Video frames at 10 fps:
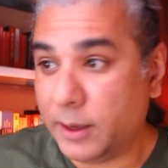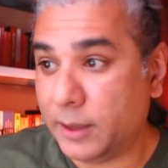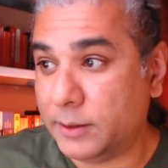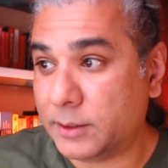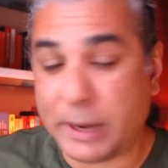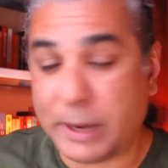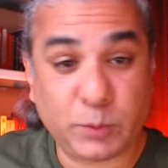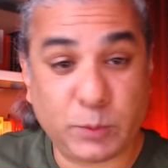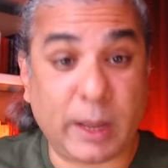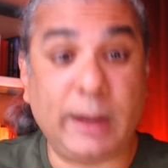And the
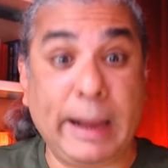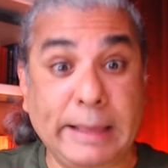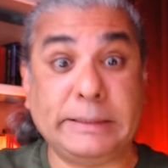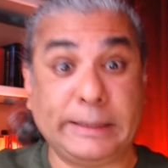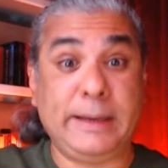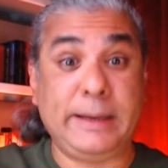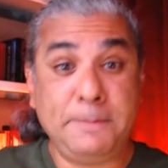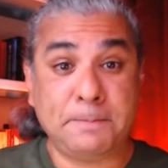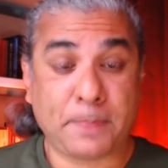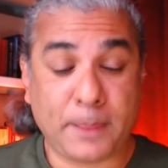spies were allegedly,